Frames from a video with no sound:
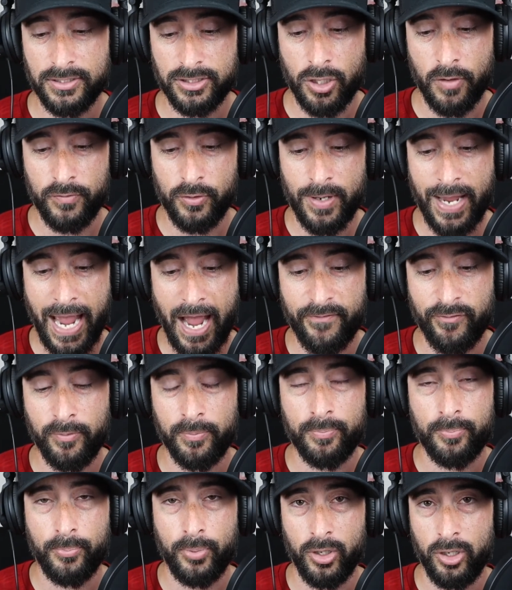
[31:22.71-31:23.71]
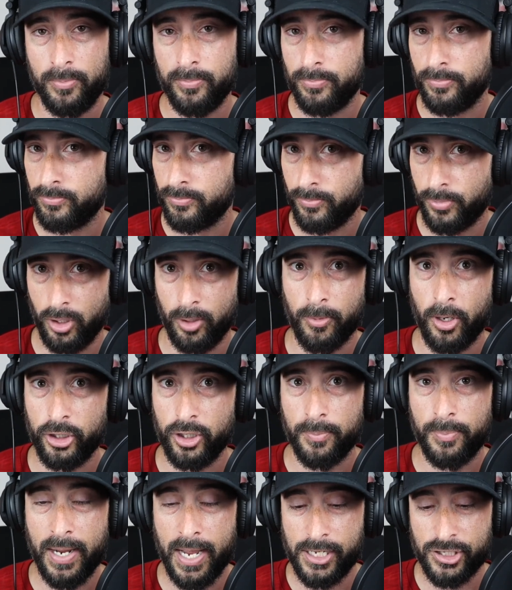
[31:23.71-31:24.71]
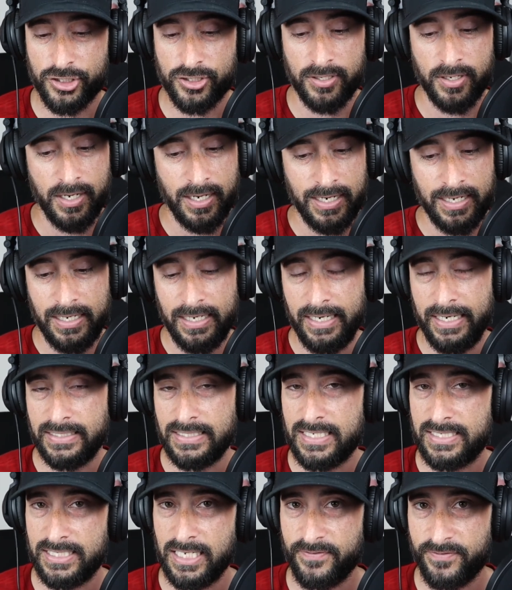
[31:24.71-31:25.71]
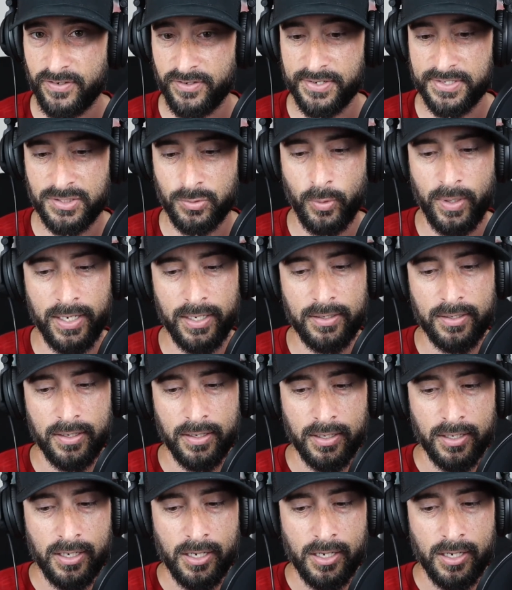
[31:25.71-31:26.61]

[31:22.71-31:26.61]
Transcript: So if you have him, put him on your bench. He's a sit for this week.